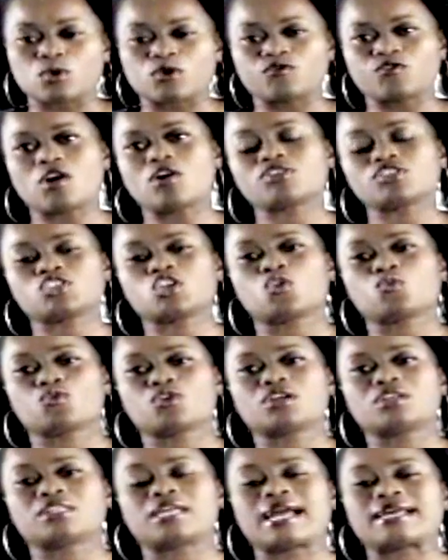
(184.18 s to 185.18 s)
What folks don't
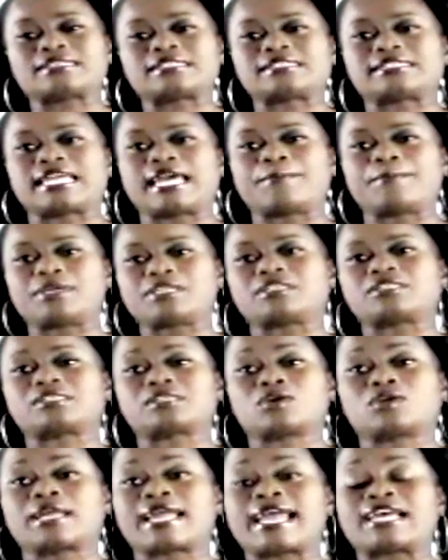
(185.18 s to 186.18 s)
realize is that
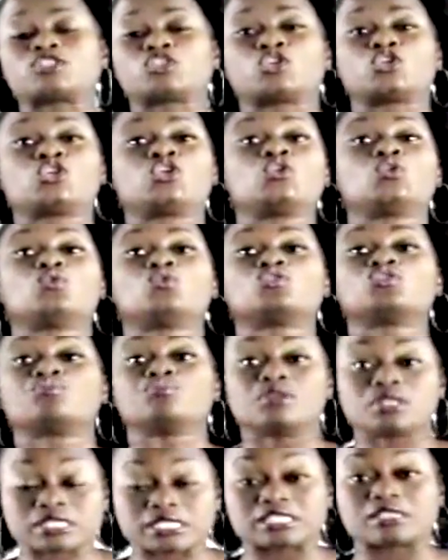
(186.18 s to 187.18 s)
Minnesota has a huge
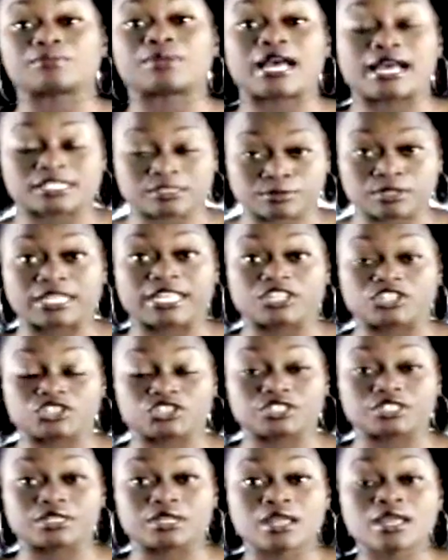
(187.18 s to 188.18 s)
Muslim
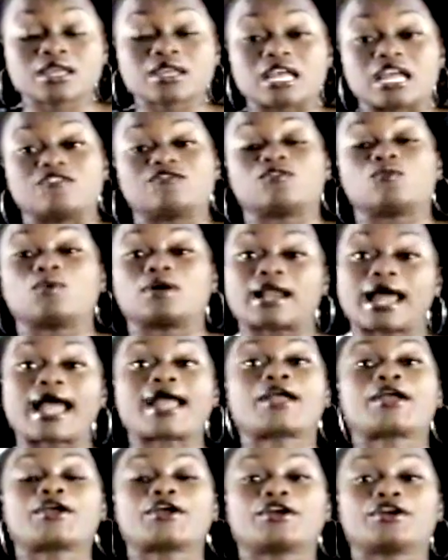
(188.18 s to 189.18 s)
population. And from what
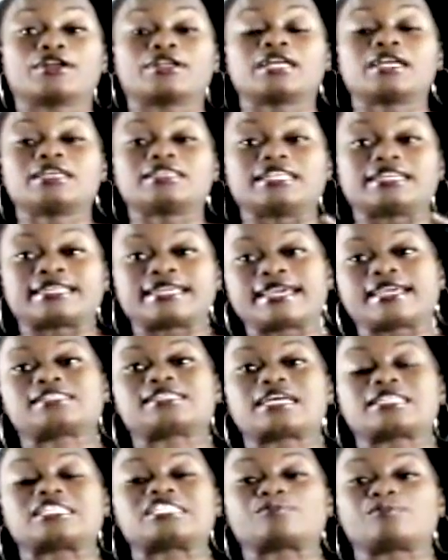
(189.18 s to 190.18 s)
I heard, the
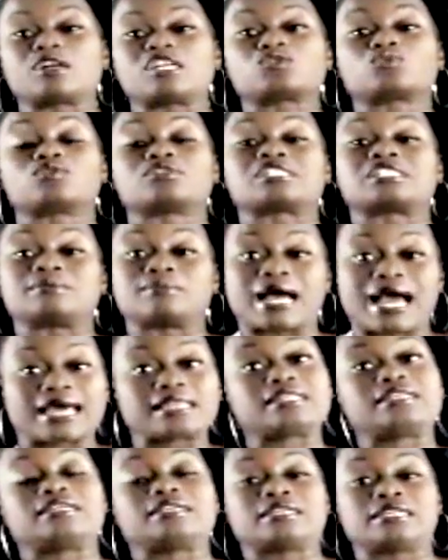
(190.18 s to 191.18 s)
kids on this bus were
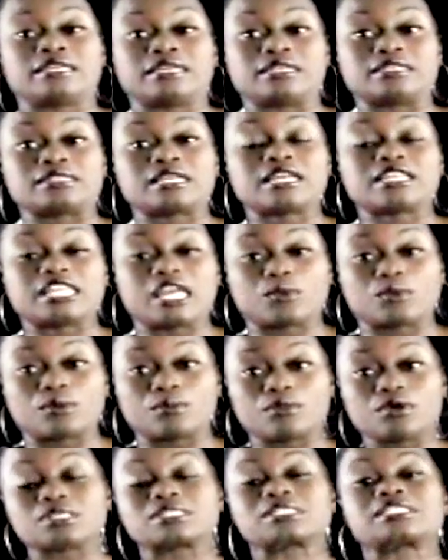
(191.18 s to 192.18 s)
Somalian kids. They
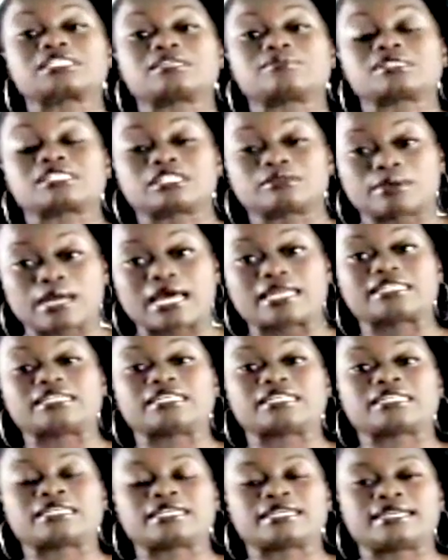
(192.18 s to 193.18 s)
were Muslim
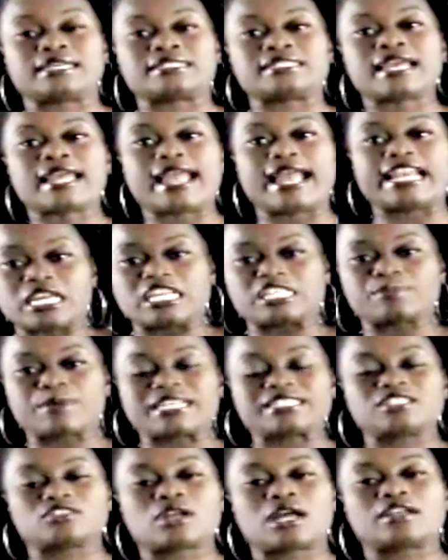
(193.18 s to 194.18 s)
Somalian kids. And he's
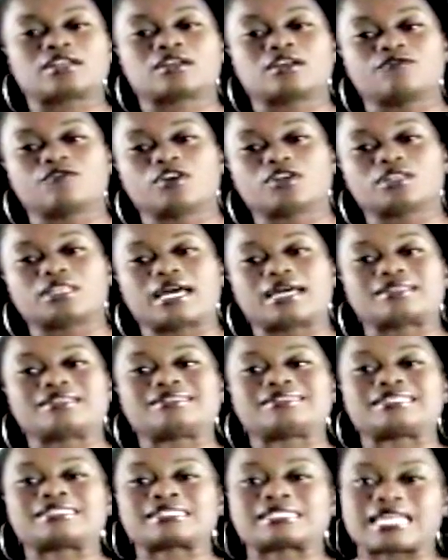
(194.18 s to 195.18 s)
basically trying to convert a lot
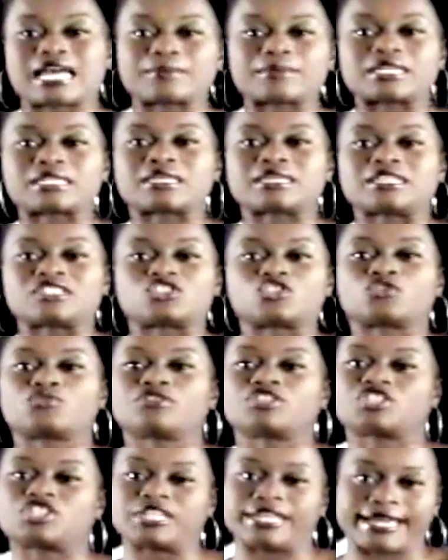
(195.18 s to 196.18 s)
of these Islamic kids to
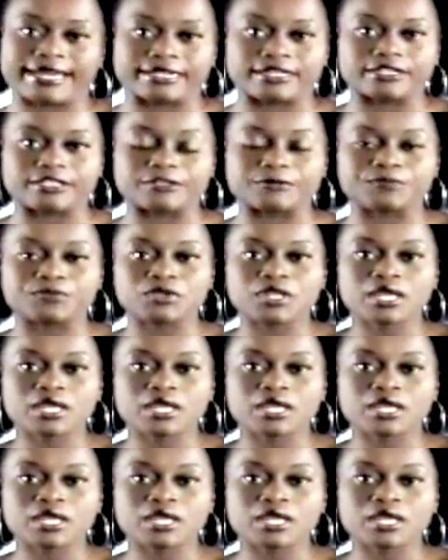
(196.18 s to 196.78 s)
Christianity.